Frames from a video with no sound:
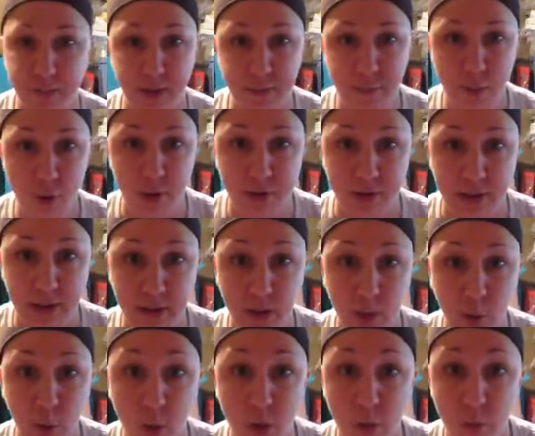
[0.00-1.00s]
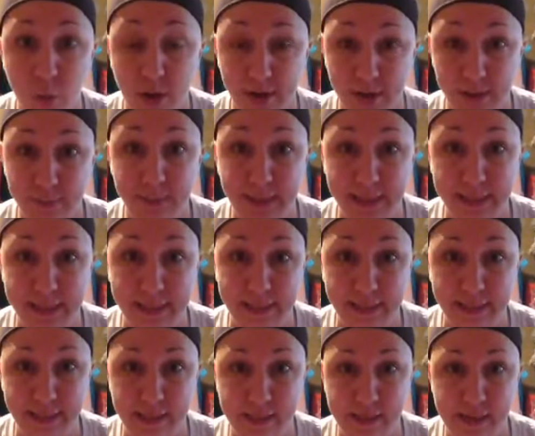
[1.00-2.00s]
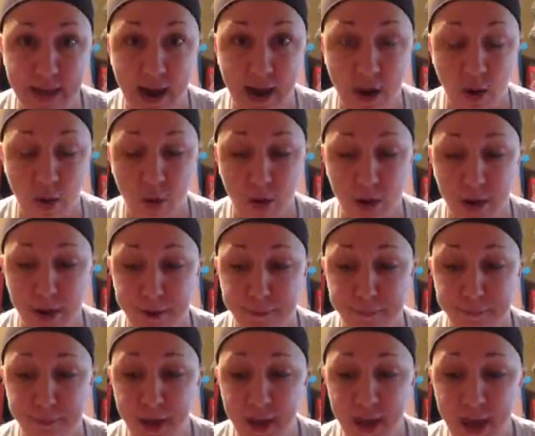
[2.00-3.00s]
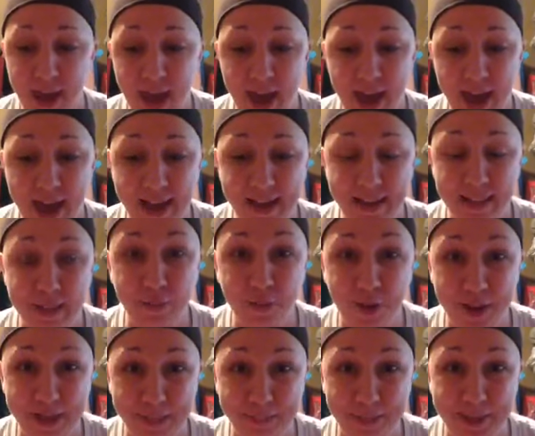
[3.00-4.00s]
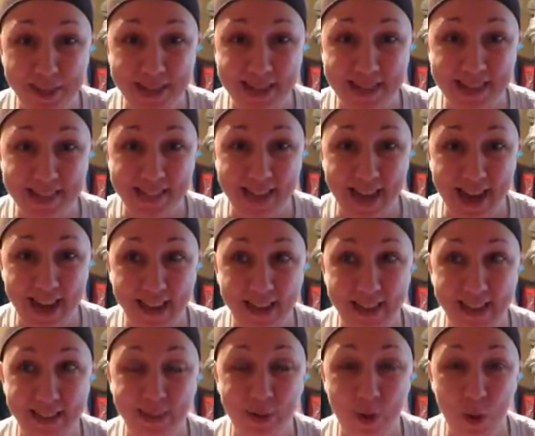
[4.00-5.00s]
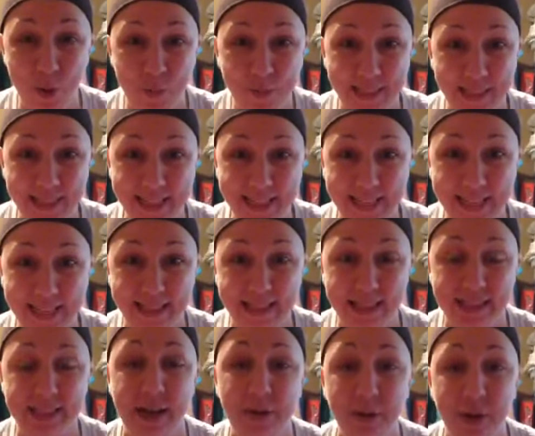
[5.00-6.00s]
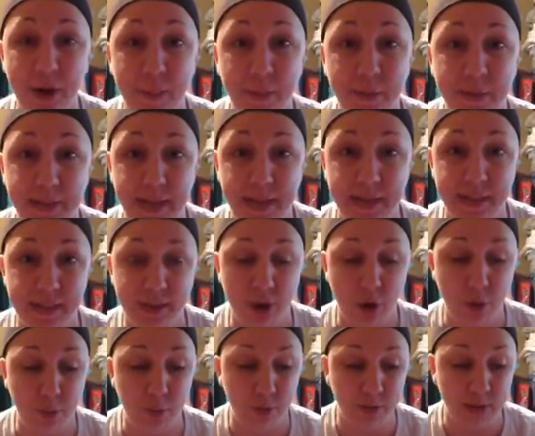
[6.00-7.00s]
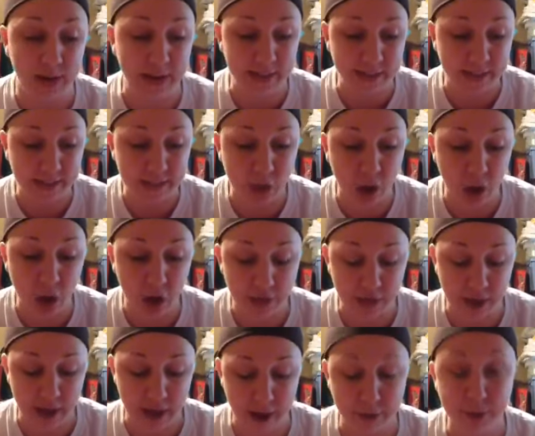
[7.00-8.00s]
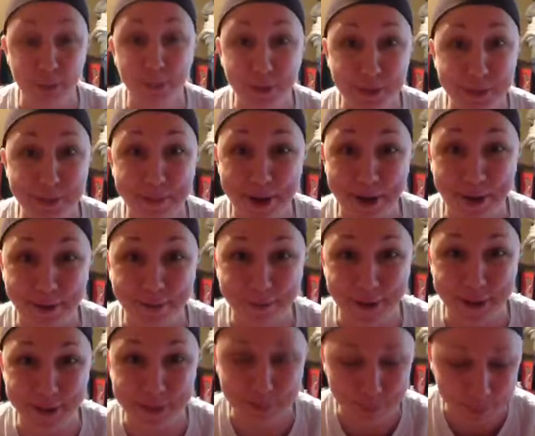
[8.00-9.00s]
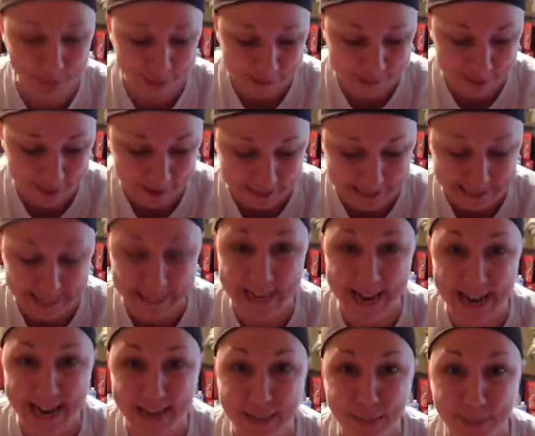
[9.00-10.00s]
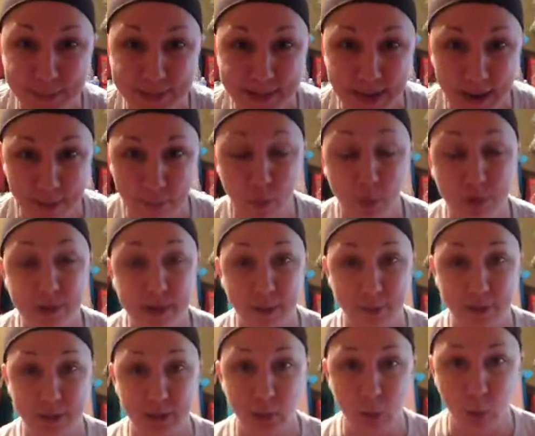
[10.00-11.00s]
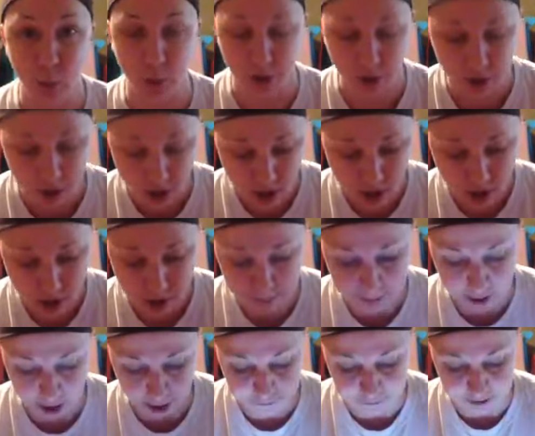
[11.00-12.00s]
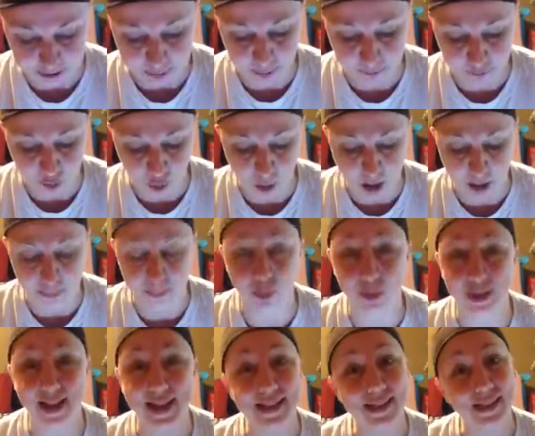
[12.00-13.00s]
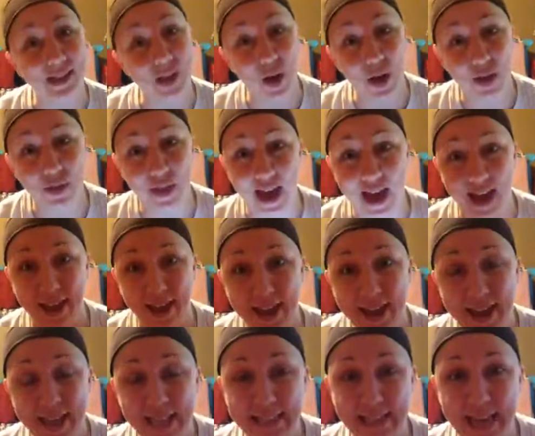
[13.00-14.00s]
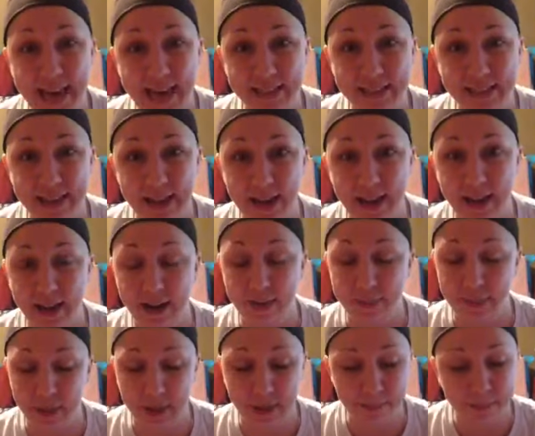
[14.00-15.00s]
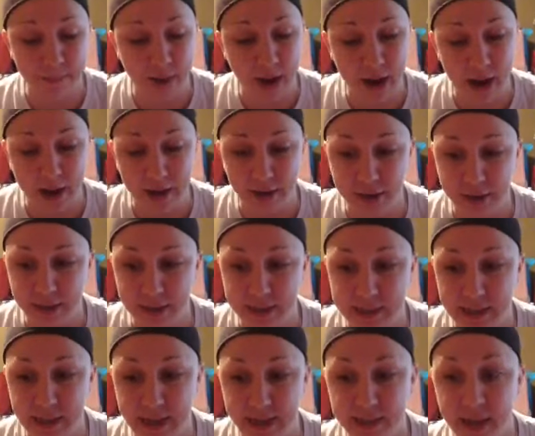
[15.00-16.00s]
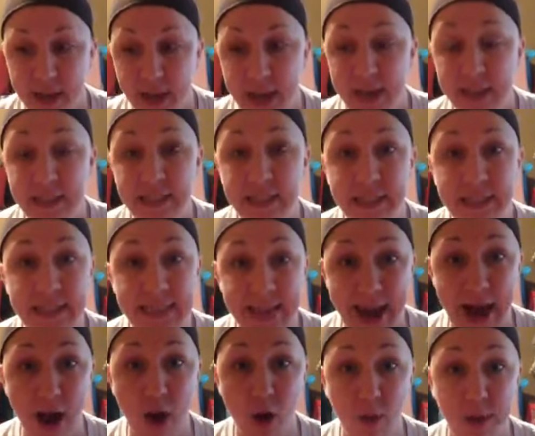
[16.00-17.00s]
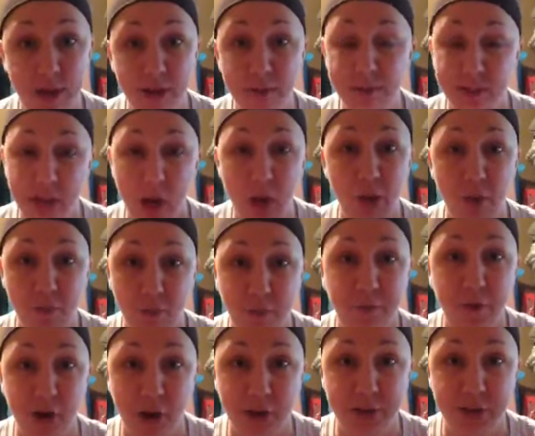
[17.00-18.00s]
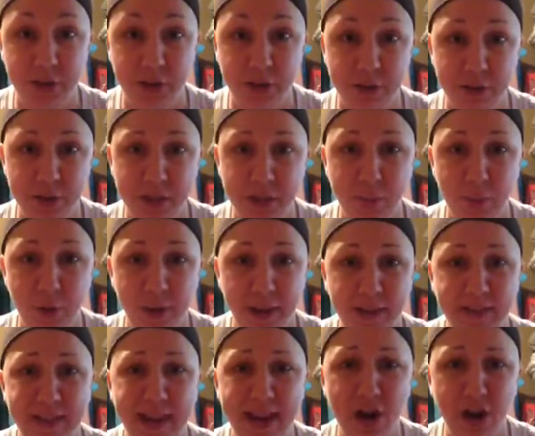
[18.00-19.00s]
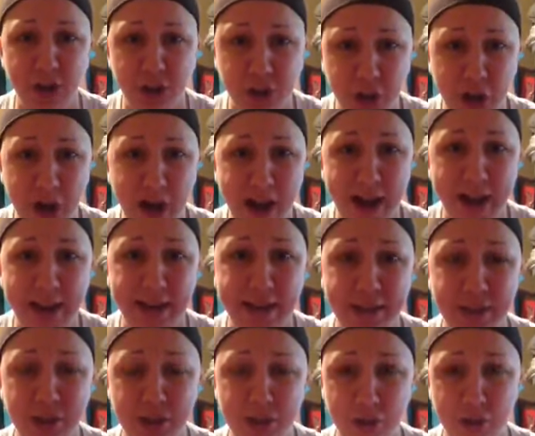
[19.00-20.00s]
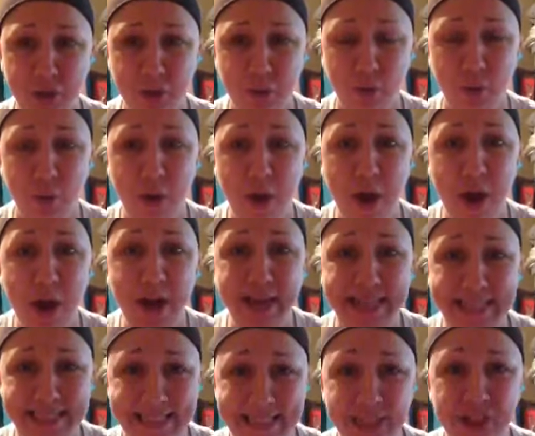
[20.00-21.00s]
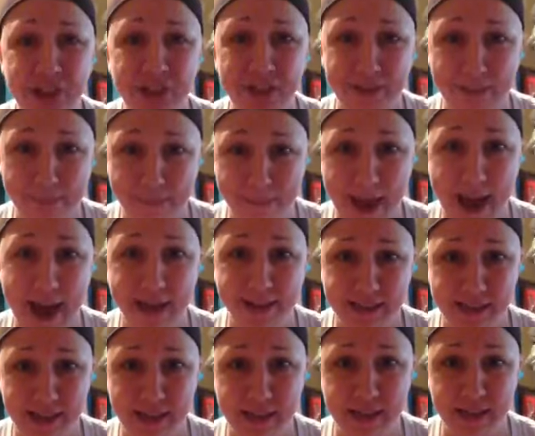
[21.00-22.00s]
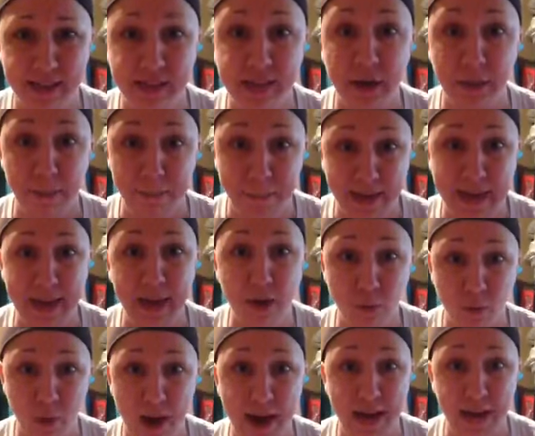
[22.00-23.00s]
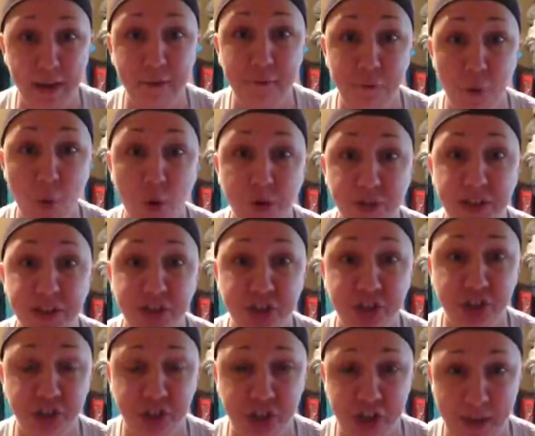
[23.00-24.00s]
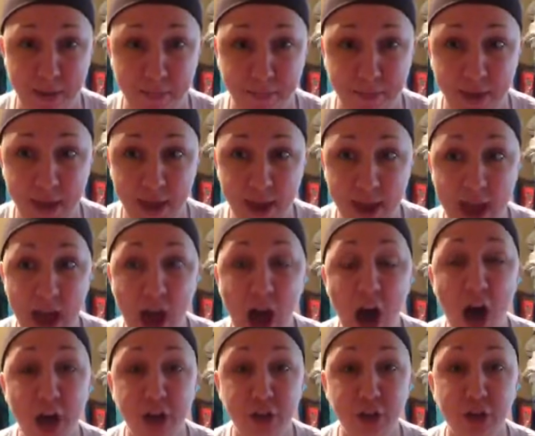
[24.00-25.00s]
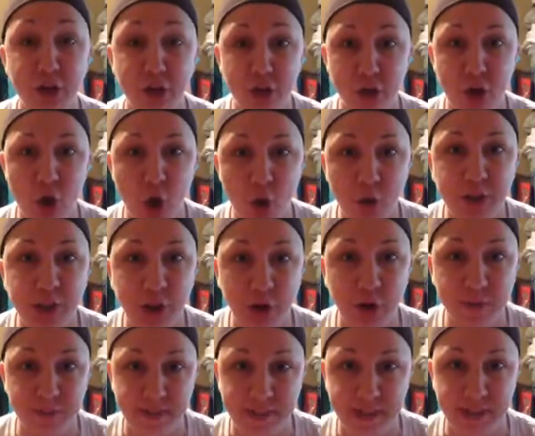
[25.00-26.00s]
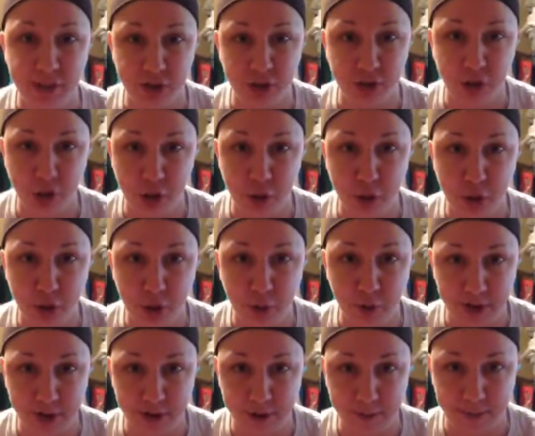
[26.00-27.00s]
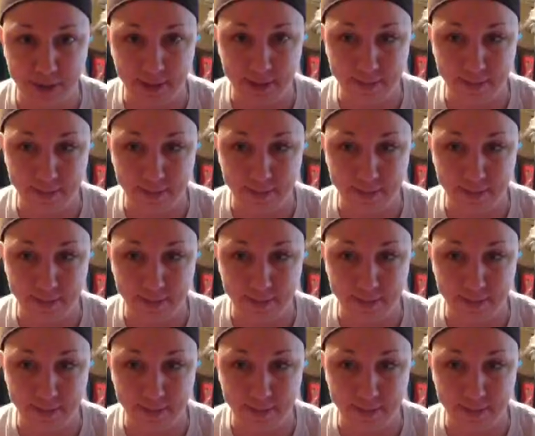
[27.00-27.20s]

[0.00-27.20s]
important that the Lord wanted me to get this out. And it's funny because he told me to kind of get this out a couple days ago. But when I saw that, I was supposed to be off Facebook starting today to spend more time with the Lord, be off Facebook for a while. But when I saw that last night, I'm like, my goodness, guys. Now, it was all over Fox News this morning. They are trying to condition the masses to get ready for this chip. Under no circumstances, do you hear me?